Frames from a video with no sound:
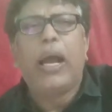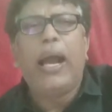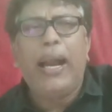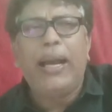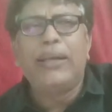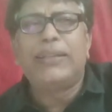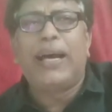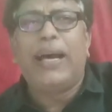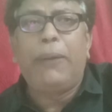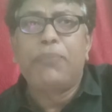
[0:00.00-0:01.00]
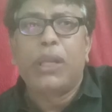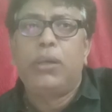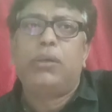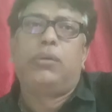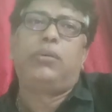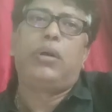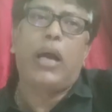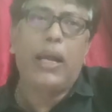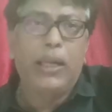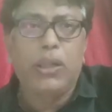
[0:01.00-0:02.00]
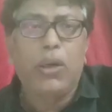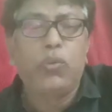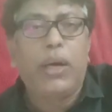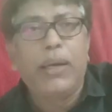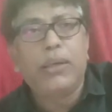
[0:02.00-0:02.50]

and the another one